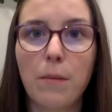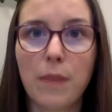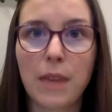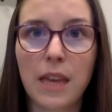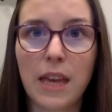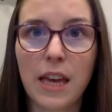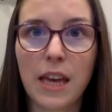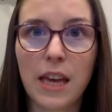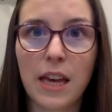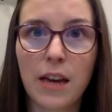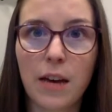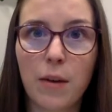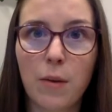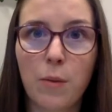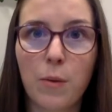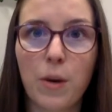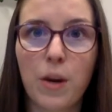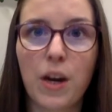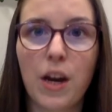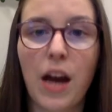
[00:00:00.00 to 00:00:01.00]
being
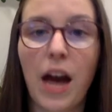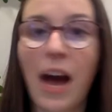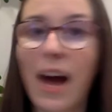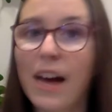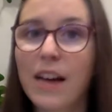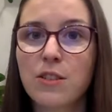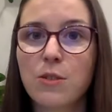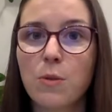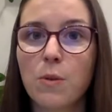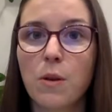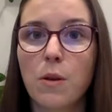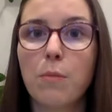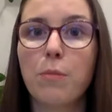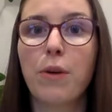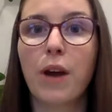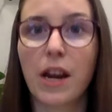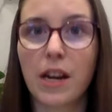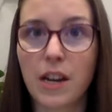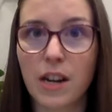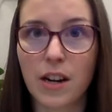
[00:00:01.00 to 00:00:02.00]
were actual
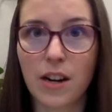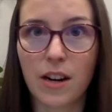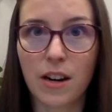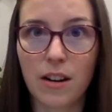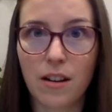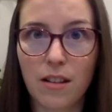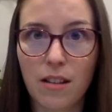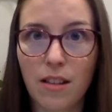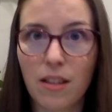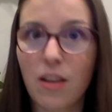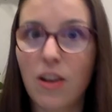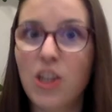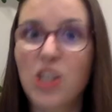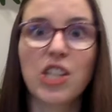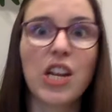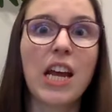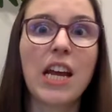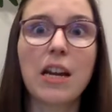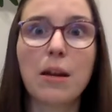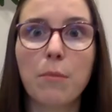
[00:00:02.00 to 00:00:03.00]
predators, large
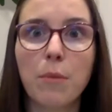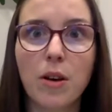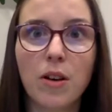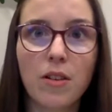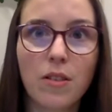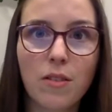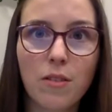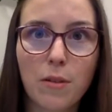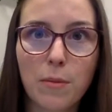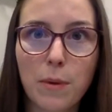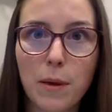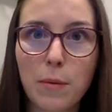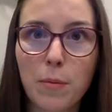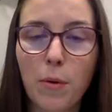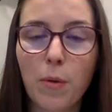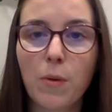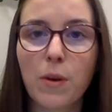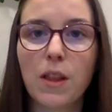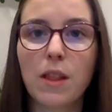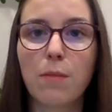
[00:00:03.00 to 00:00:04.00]
animals, or
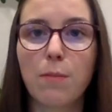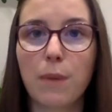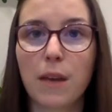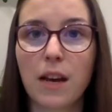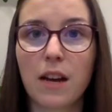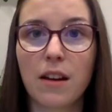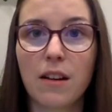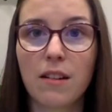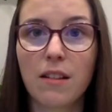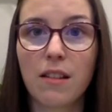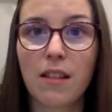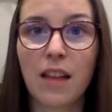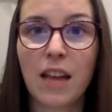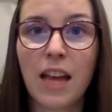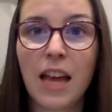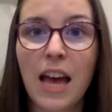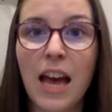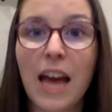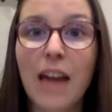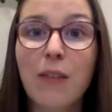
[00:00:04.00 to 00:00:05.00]
people with spears.
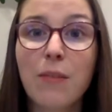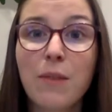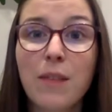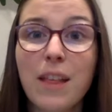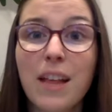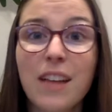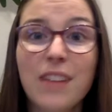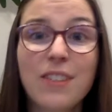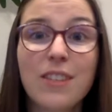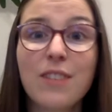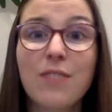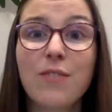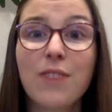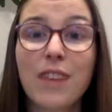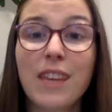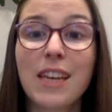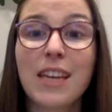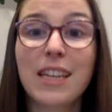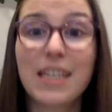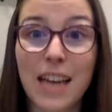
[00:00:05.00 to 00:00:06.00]
And it was actually
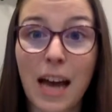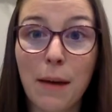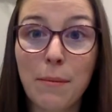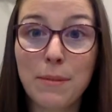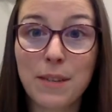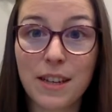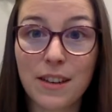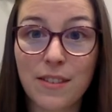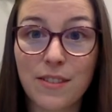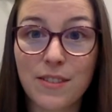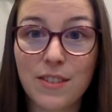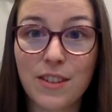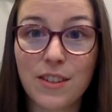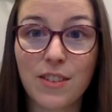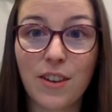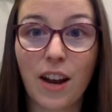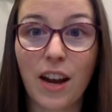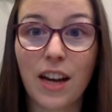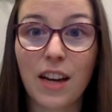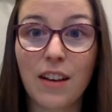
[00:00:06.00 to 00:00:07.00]
really adaptive to
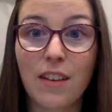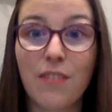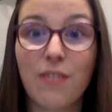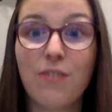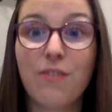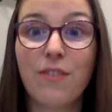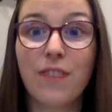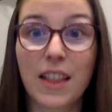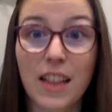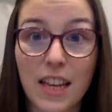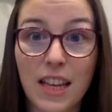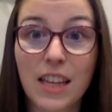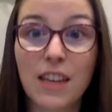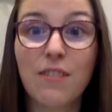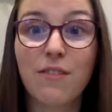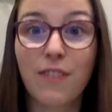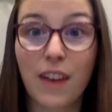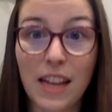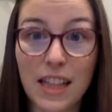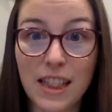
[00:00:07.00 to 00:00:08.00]
try to
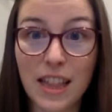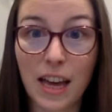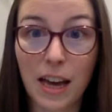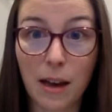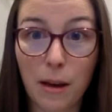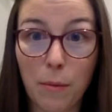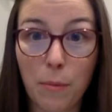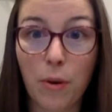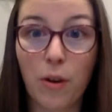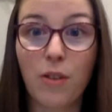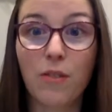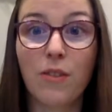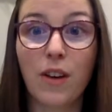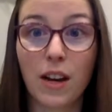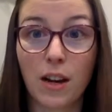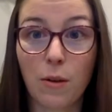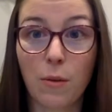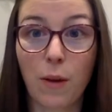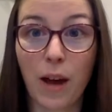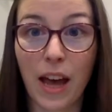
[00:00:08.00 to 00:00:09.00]
physically fight them or
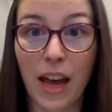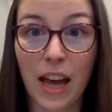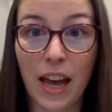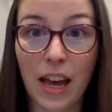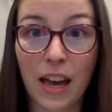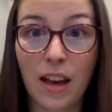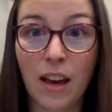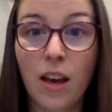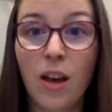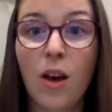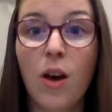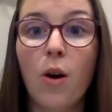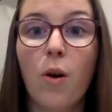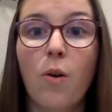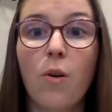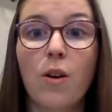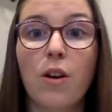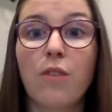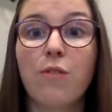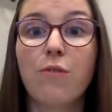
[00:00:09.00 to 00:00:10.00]
run away
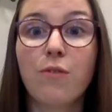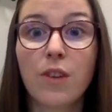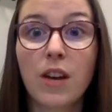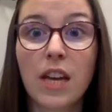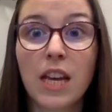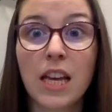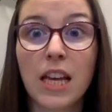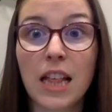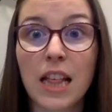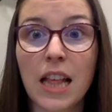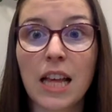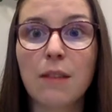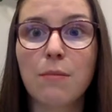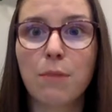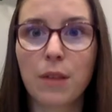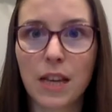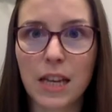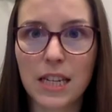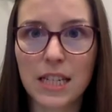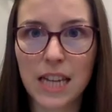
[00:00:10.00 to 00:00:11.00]
or freeze and
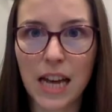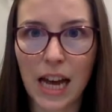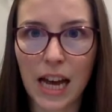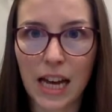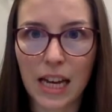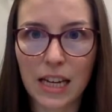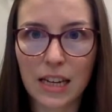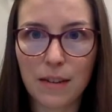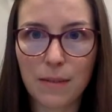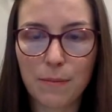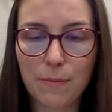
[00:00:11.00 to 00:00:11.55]
play dead.